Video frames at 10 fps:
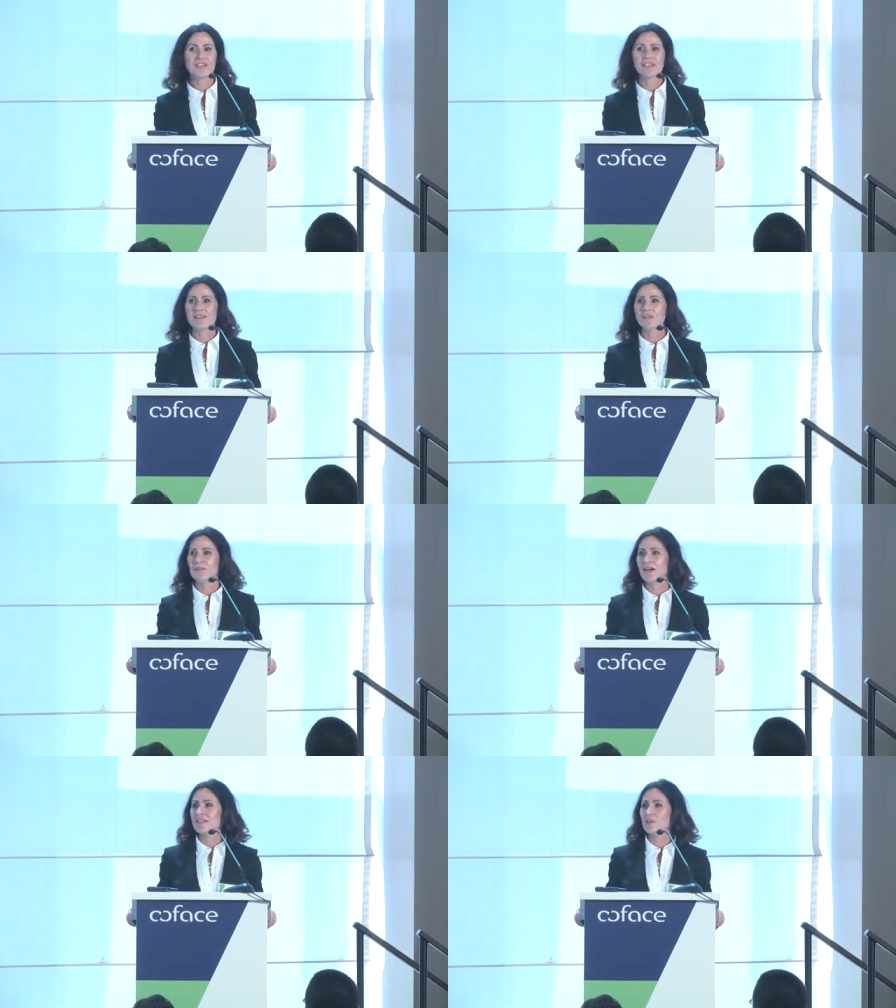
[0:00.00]
Another
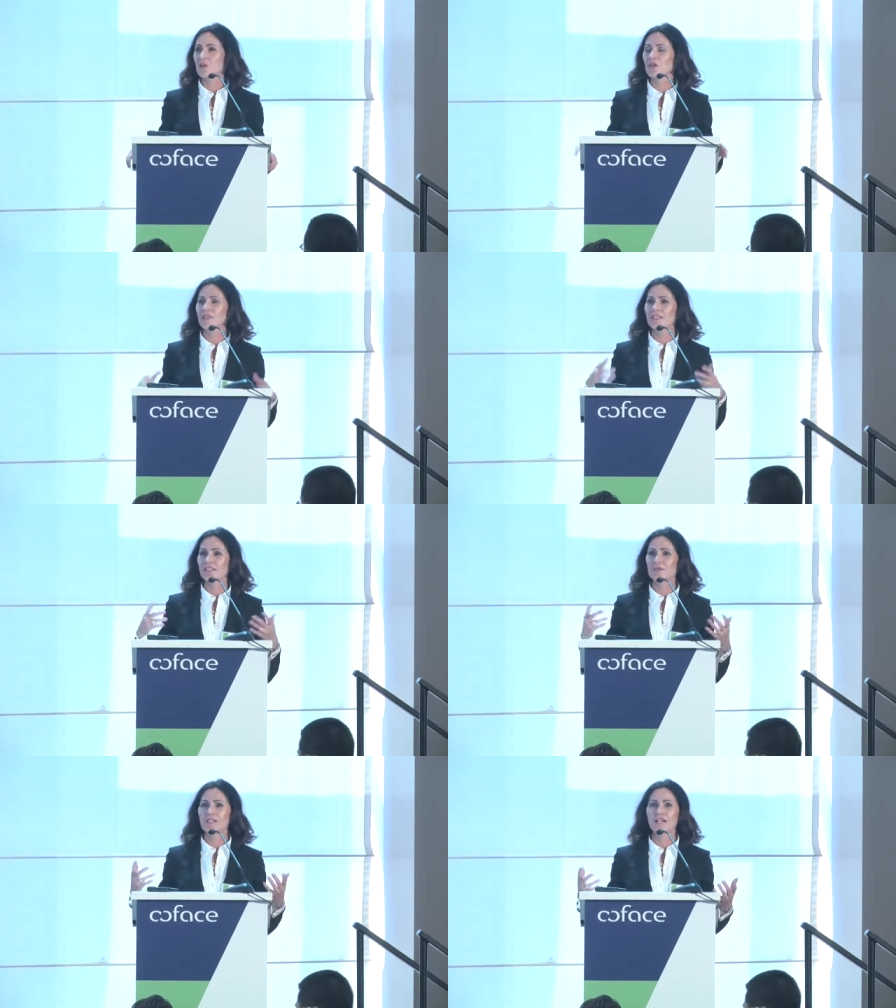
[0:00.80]
buzzword
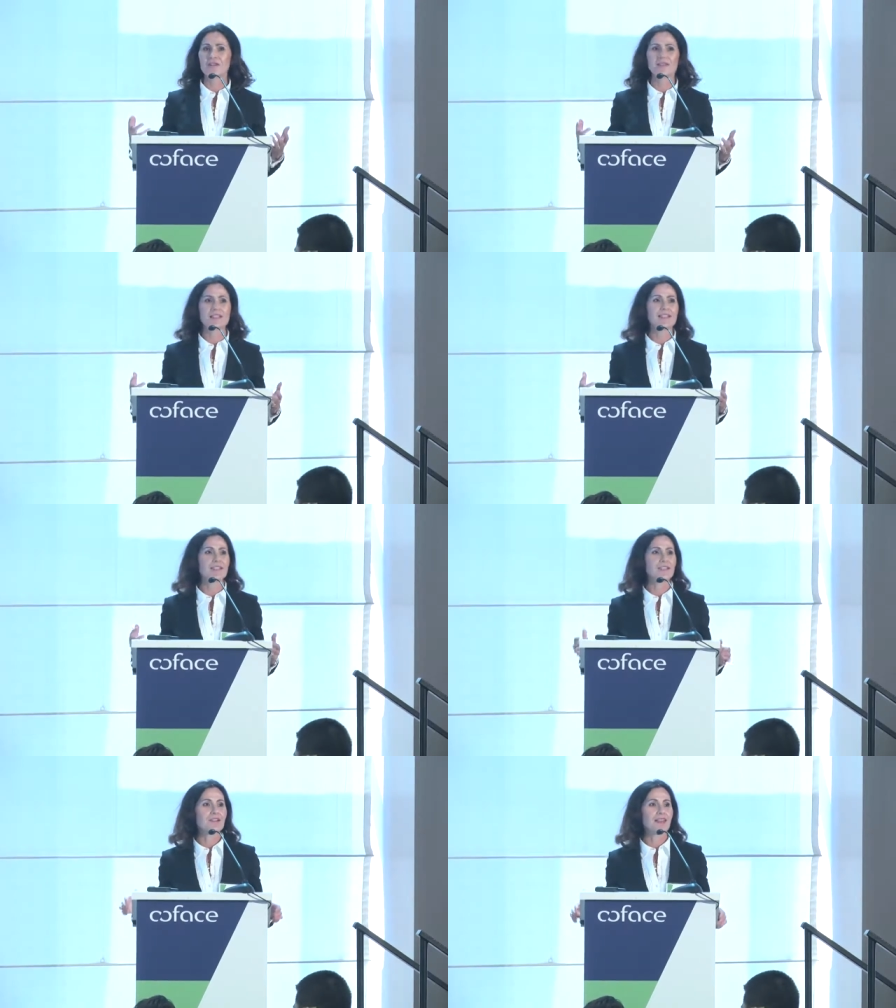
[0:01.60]
that we currently
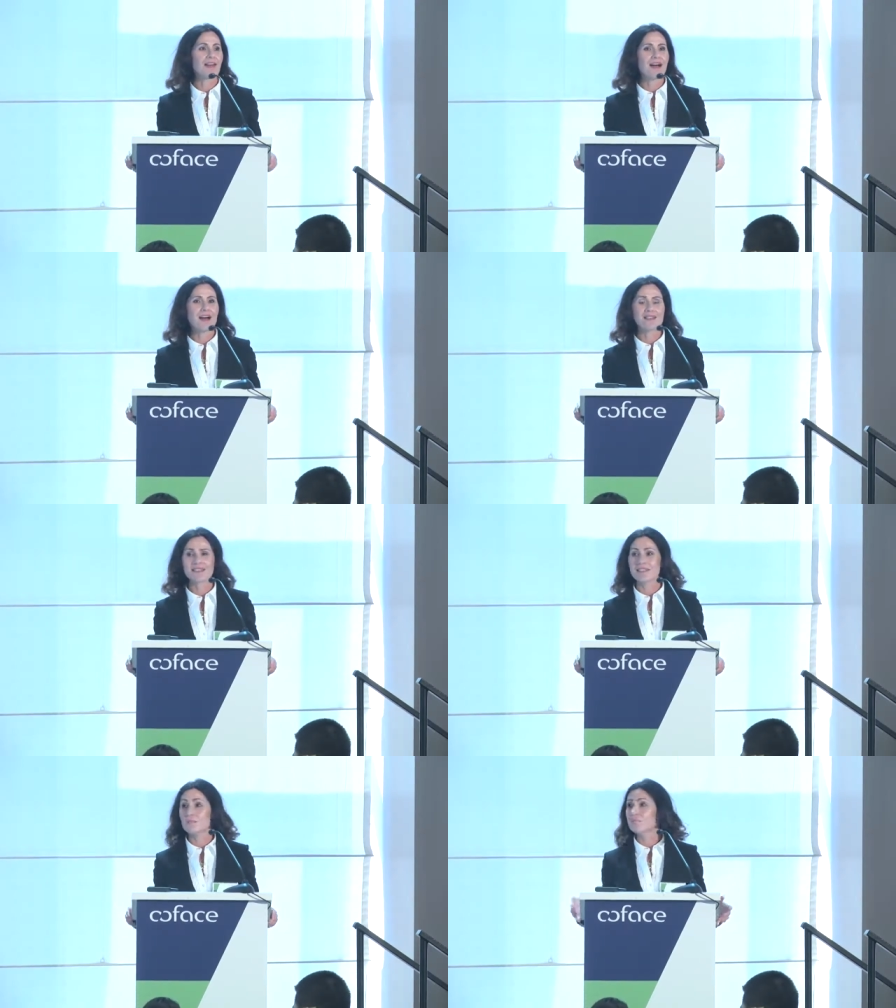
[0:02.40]
hear a
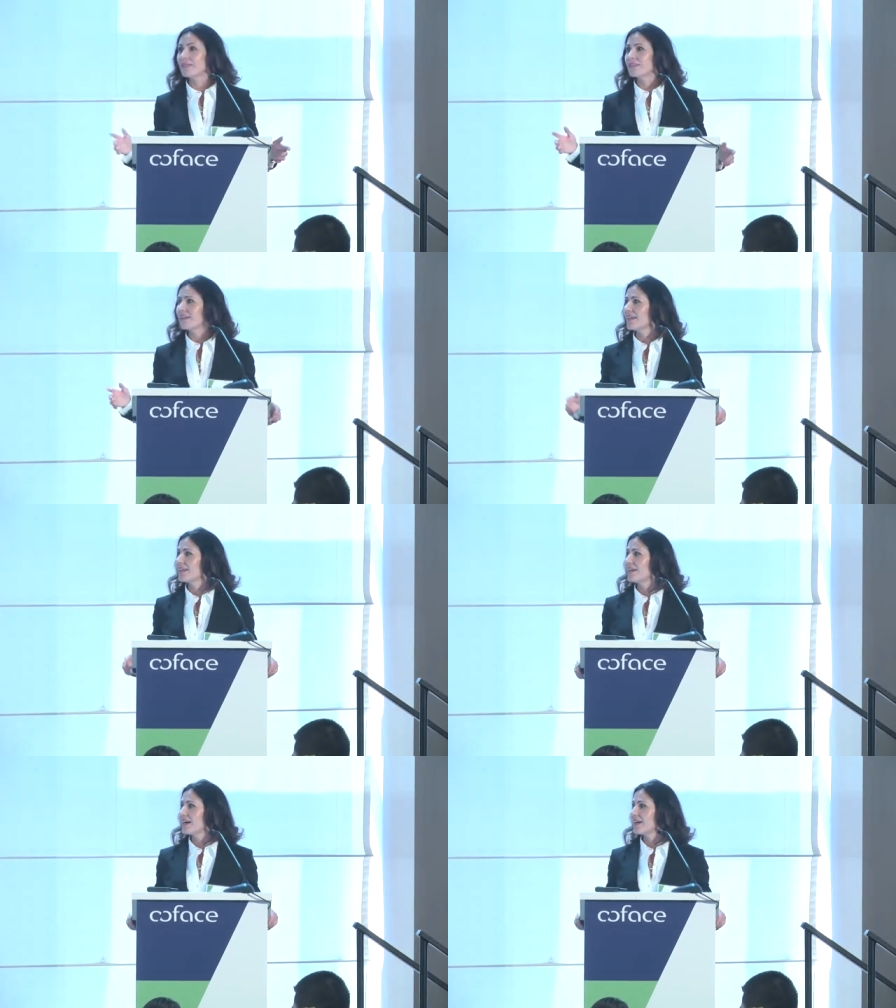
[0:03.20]
lot is big
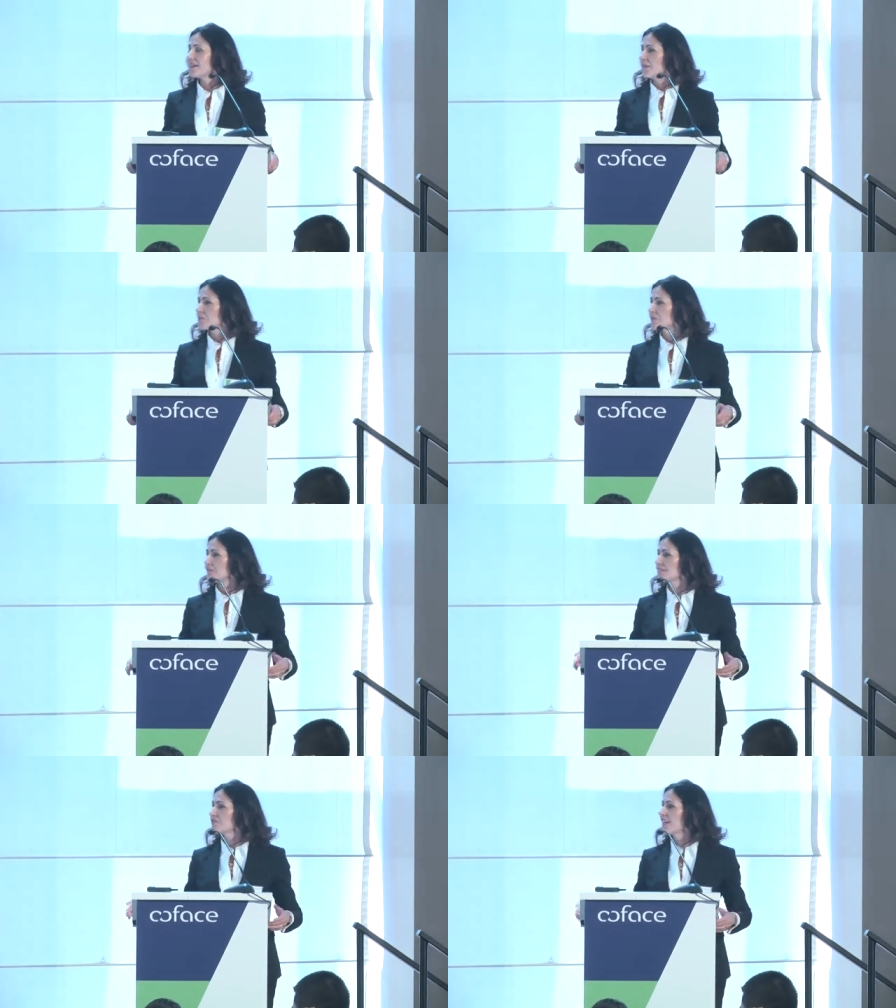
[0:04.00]
data,
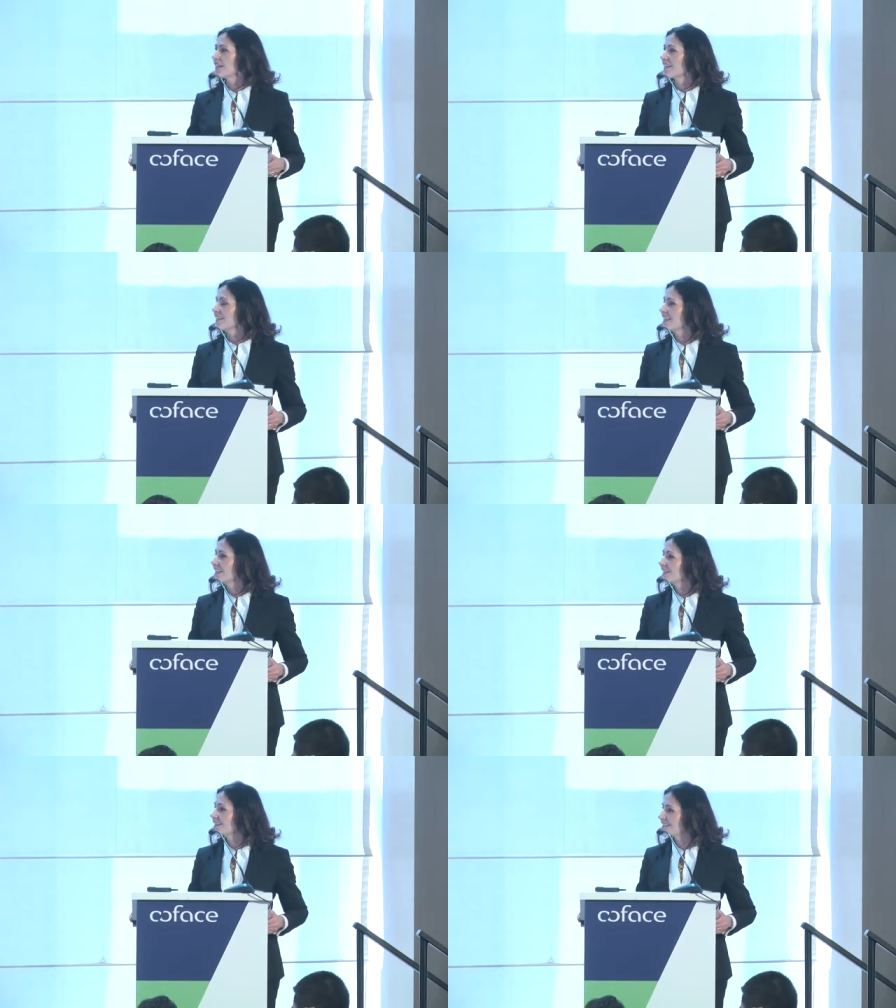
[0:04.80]
predictive
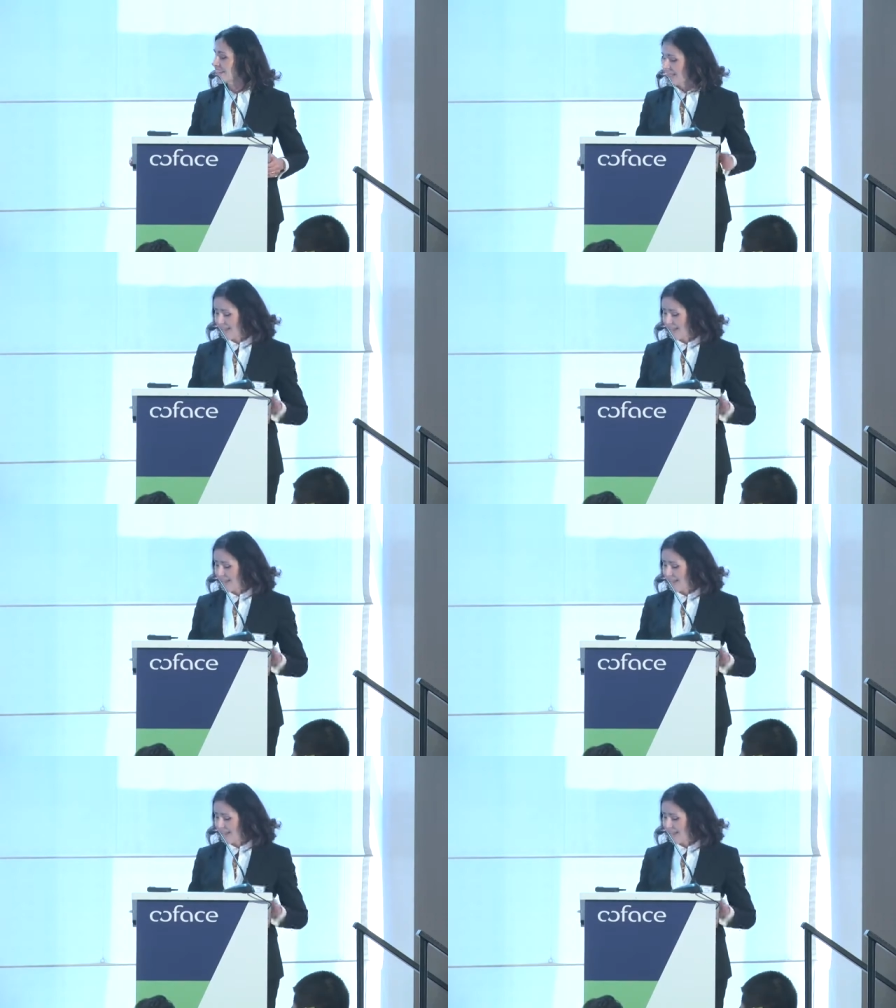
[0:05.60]
analytics.